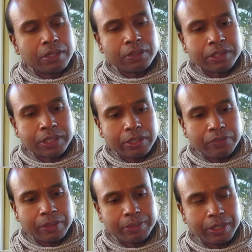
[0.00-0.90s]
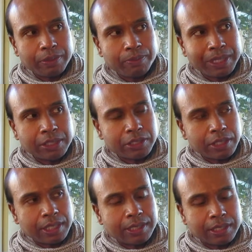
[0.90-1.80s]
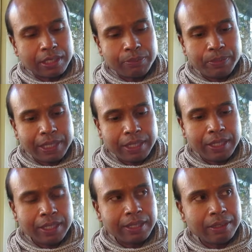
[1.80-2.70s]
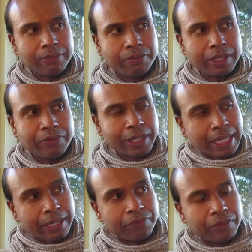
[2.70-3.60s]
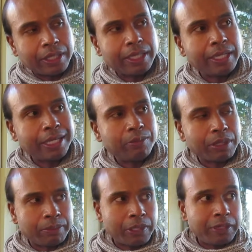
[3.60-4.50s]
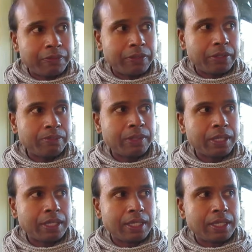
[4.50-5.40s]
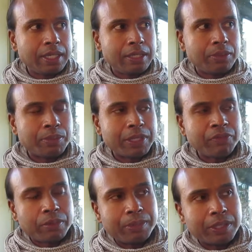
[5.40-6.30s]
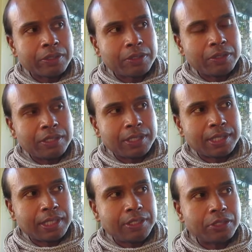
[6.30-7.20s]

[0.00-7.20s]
Also, if I'm going to meet a journalist, I'd be if I can't find their name, I'd pray for them. You know, pray for a miracle to see